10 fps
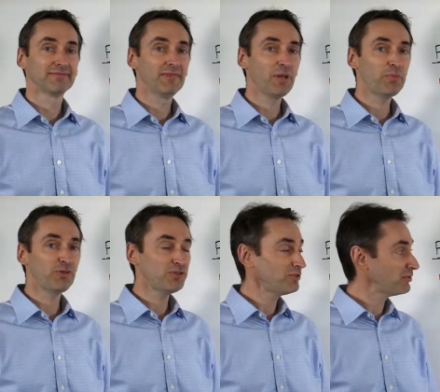Number
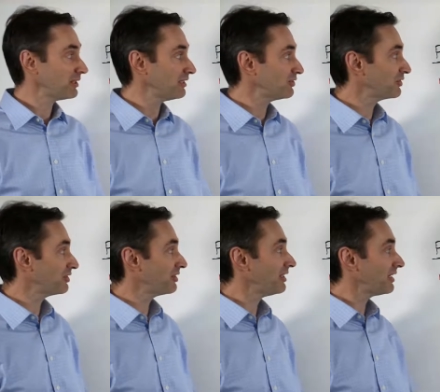two is
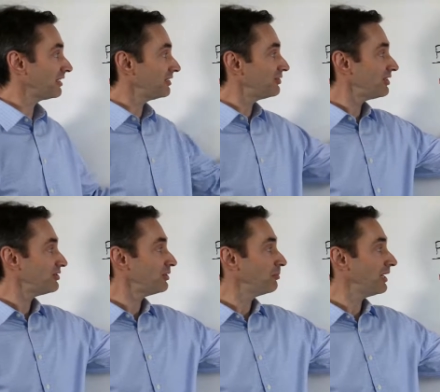clearly a
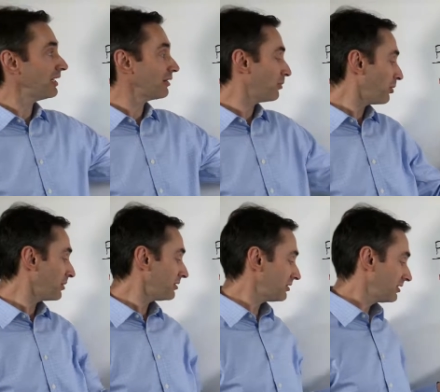decision made at the
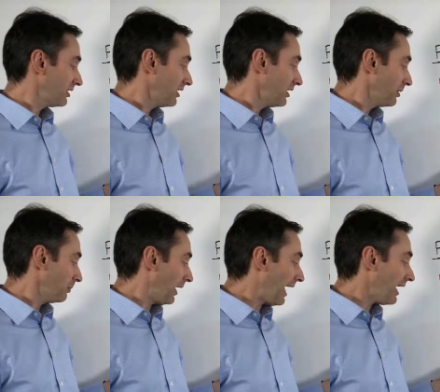moment.
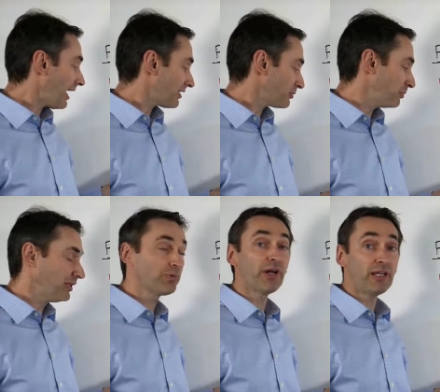A as B
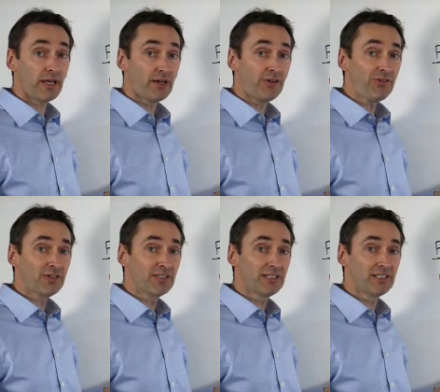right now
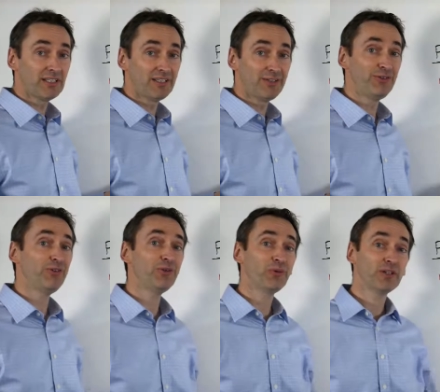do
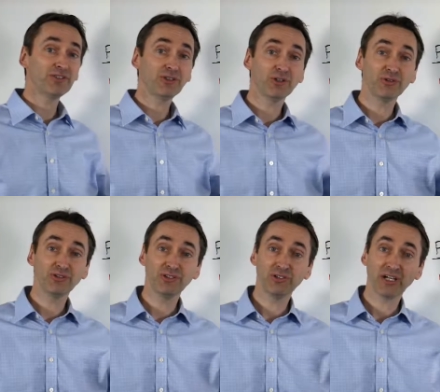you want to go
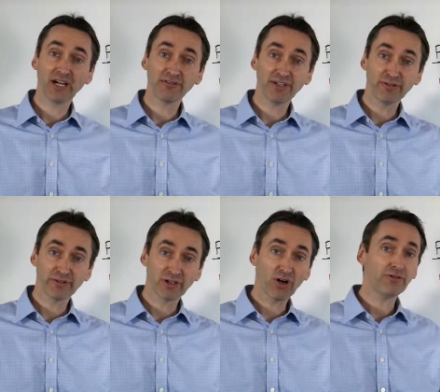to a cafe for
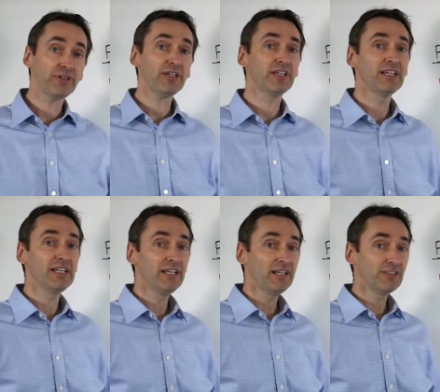a coffee?
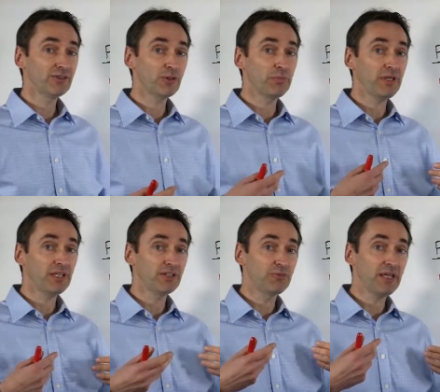So B
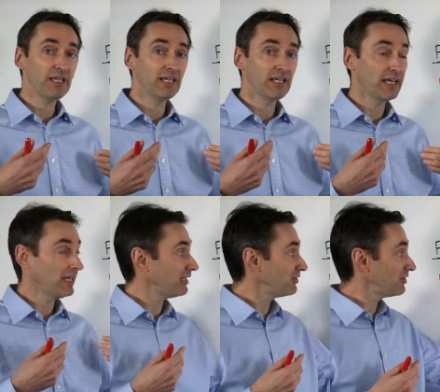is making
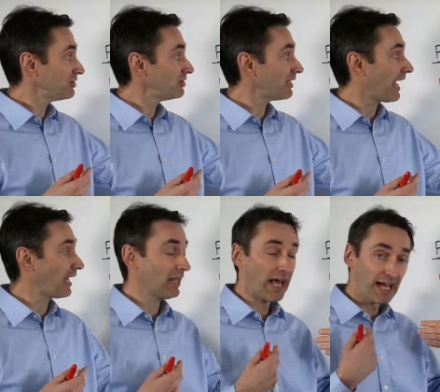a decision
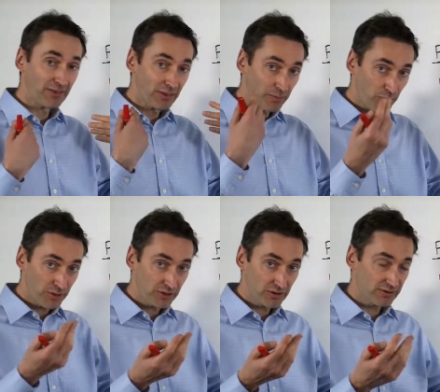at the
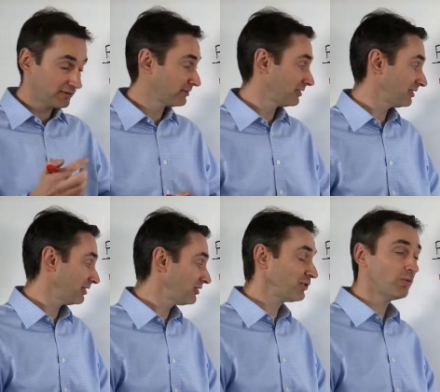moment.
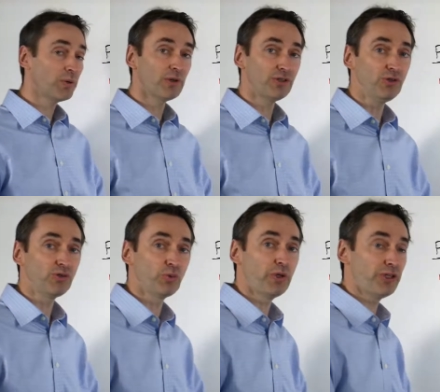So we want to use
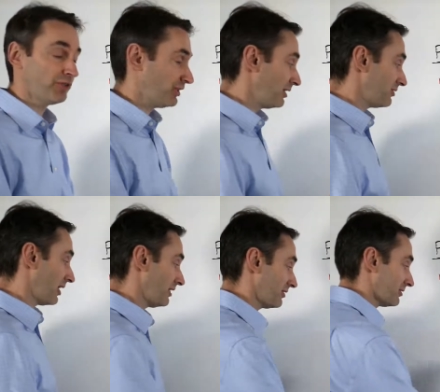will in this
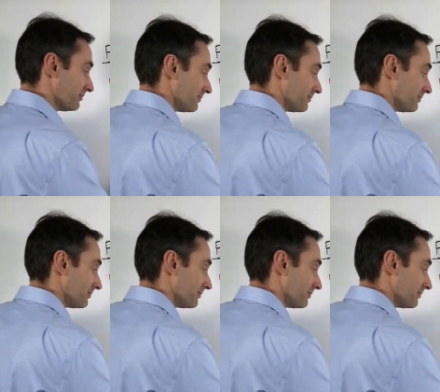case.